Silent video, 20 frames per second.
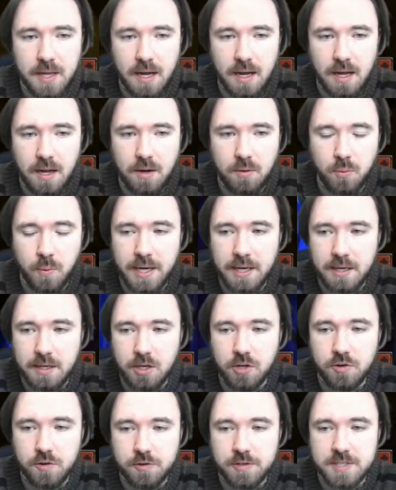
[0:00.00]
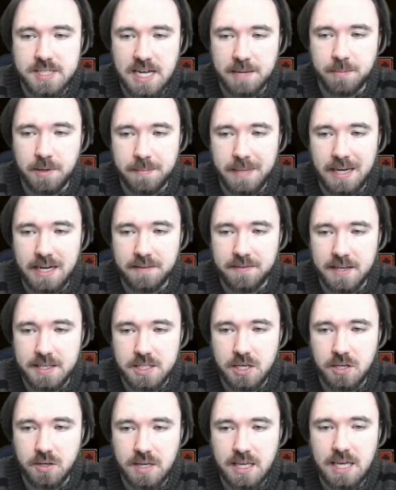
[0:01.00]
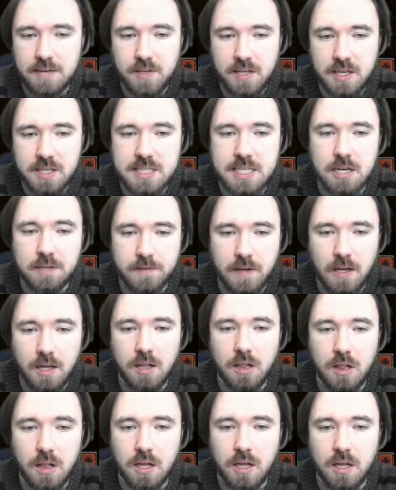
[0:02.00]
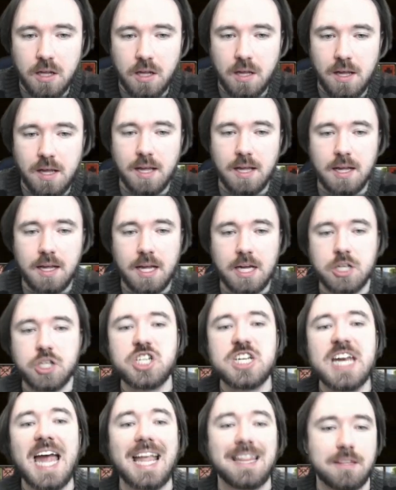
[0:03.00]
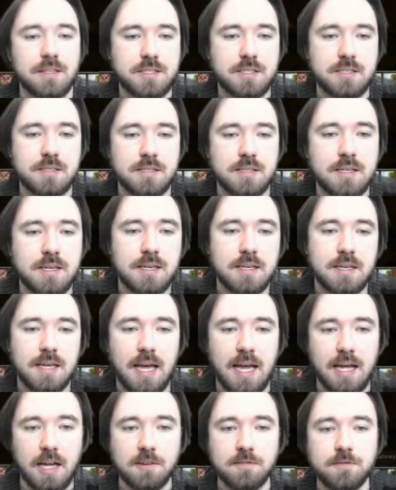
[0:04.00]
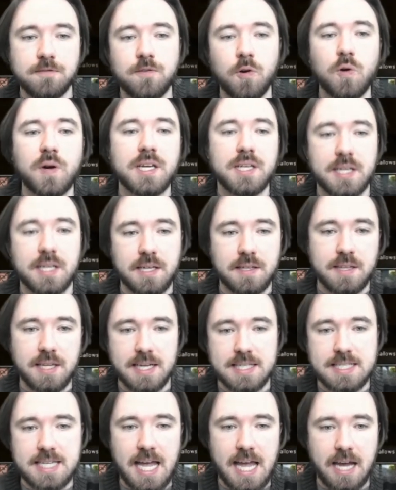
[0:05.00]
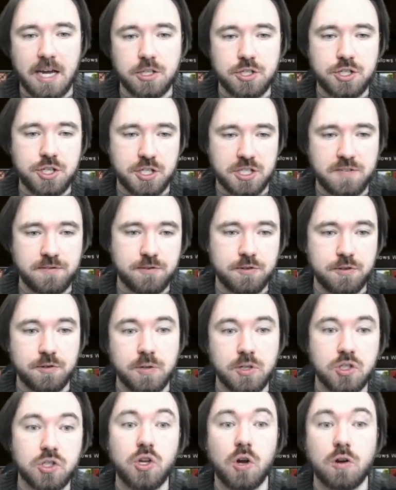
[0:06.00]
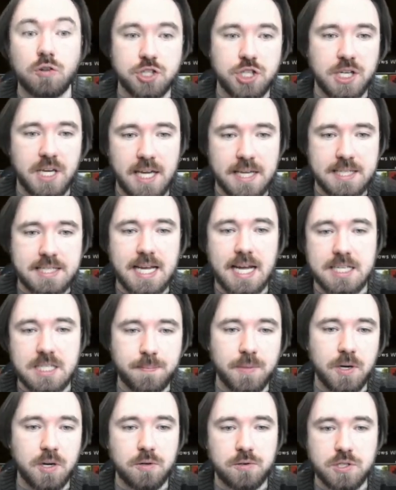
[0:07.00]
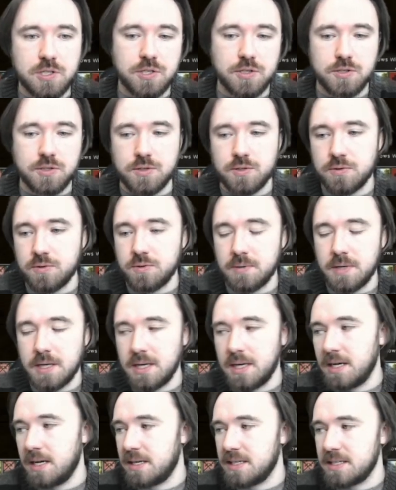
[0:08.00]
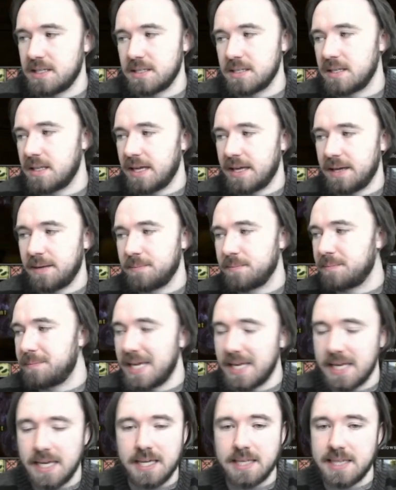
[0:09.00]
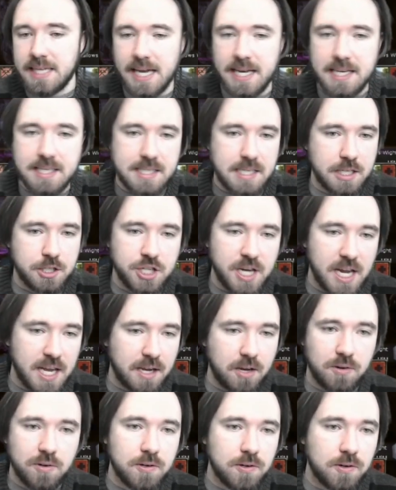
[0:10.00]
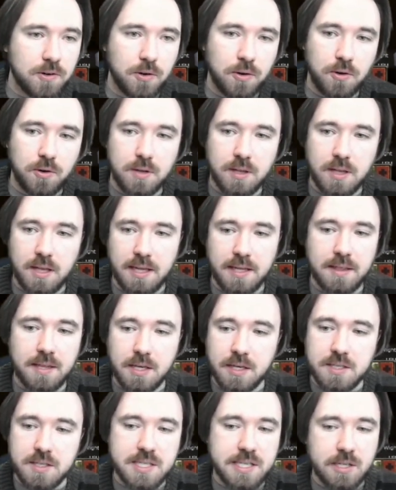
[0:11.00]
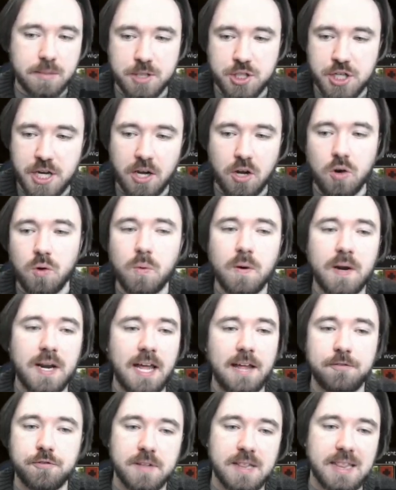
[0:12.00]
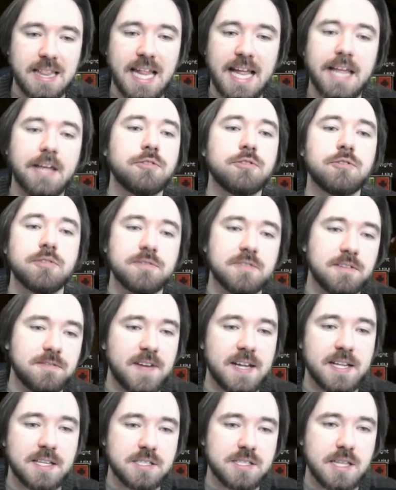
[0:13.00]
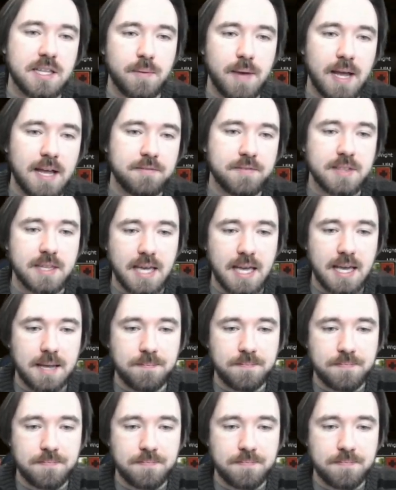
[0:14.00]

when you're under attack by melee things, you're giving yourself a chance at avoiding the attack just through dodging it, as opposed to like making the AC check or like the concealment check or whatever layer of defense that you have in the game.